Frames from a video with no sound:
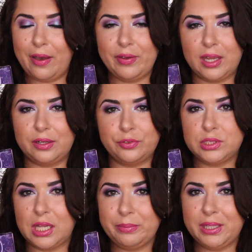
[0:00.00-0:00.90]
and if you
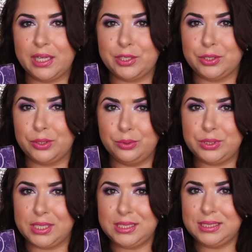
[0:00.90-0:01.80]
tell me that you
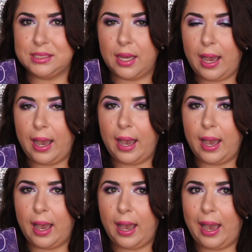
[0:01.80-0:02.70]
didn't,
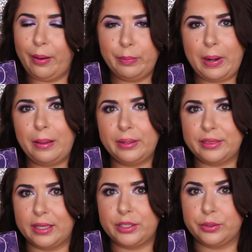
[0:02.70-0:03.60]
I would probably
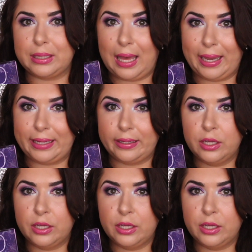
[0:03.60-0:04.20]
think you're lying.